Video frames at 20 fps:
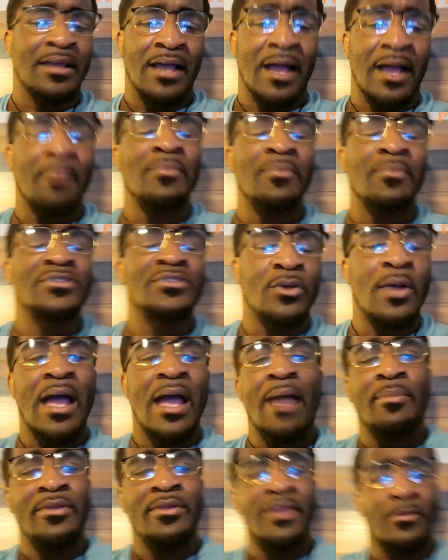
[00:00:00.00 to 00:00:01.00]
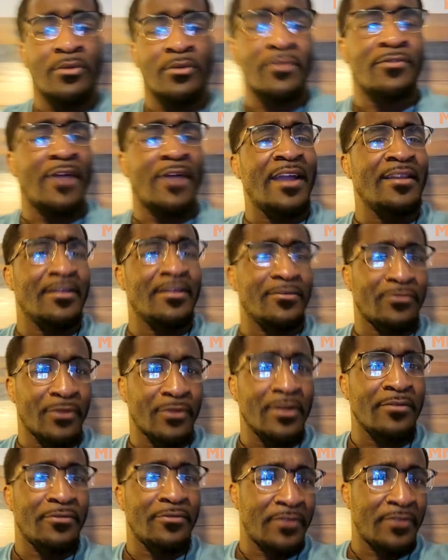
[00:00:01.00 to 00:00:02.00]
I'm so happy that we're fighting in
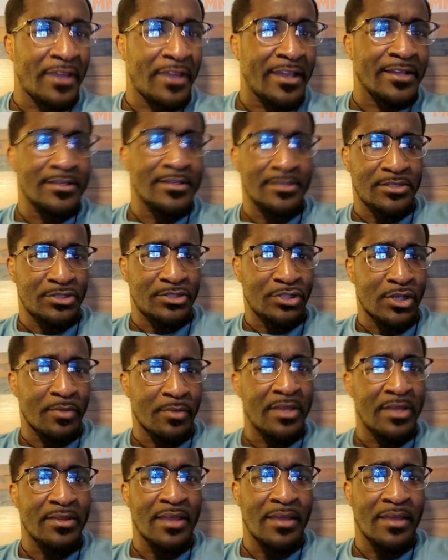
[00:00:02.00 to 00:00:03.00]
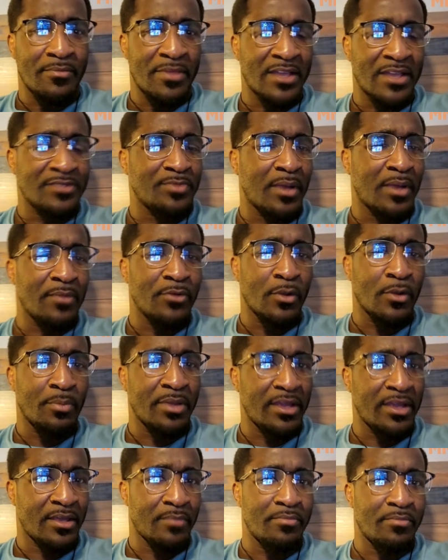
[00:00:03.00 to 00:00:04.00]
front of fans. You know what I mean? That's probably going to
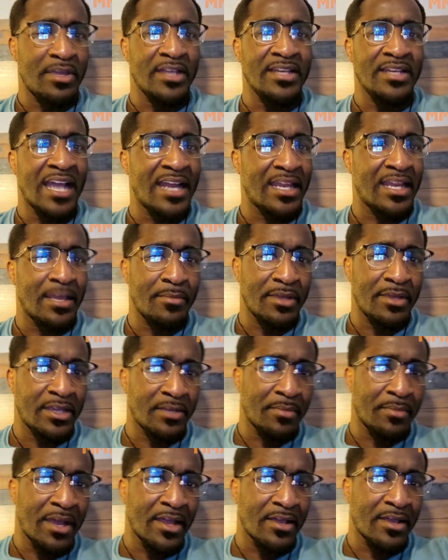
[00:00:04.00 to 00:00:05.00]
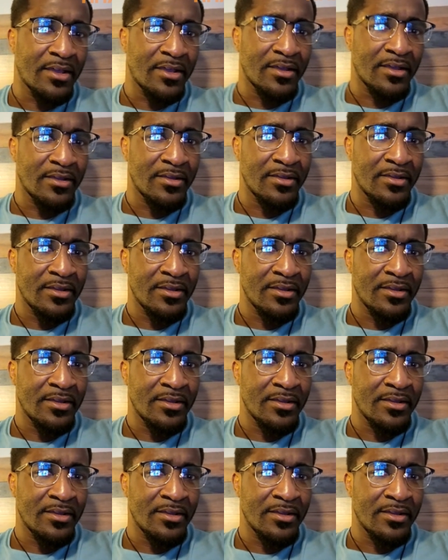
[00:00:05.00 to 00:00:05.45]
play a big dynamic in my